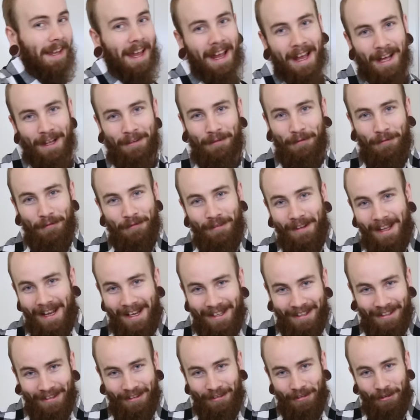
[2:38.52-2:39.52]
half
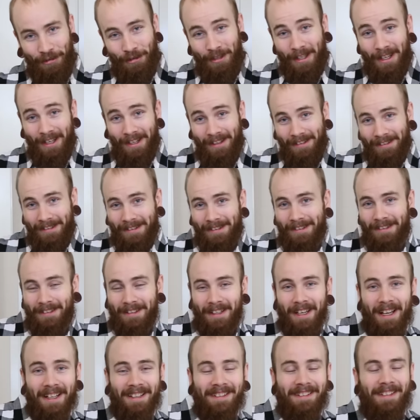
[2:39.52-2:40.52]
flannel, you guys.
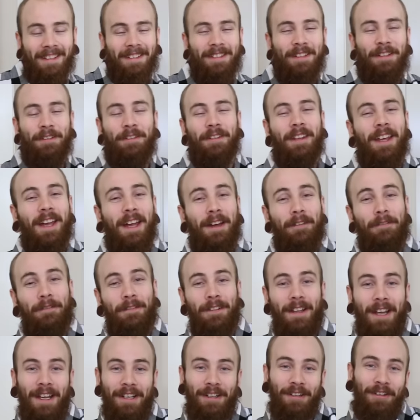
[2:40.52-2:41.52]
Kat says it's half
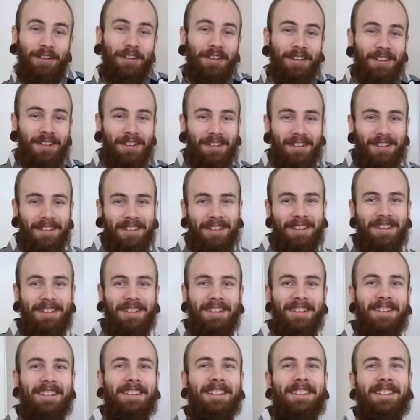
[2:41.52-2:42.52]
flannel.
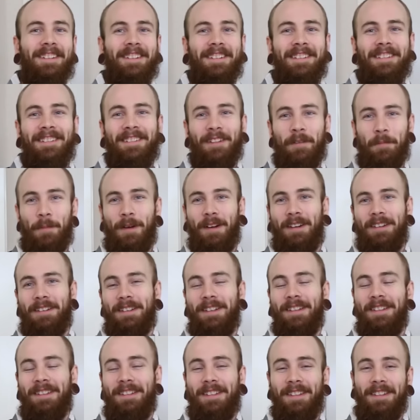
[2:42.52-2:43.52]

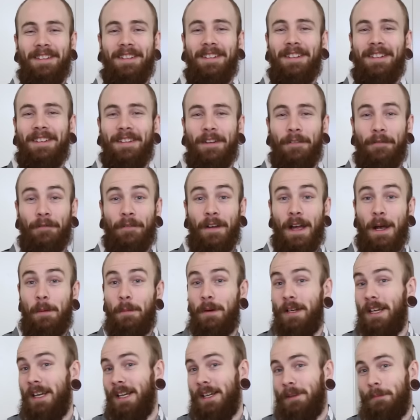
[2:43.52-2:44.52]
Apparently, since she's the
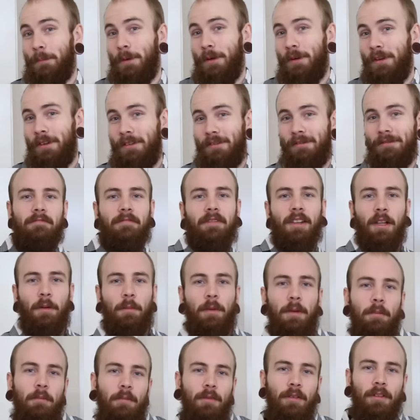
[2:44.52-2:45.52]
fabric expert, a
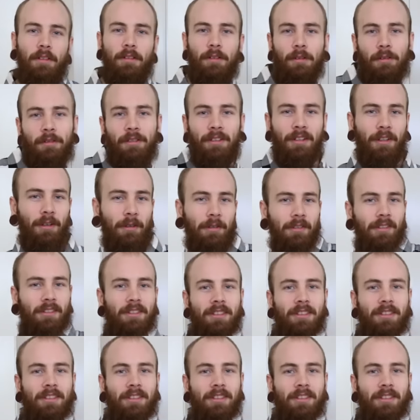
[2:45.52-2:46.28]
little bit more loosey-goosey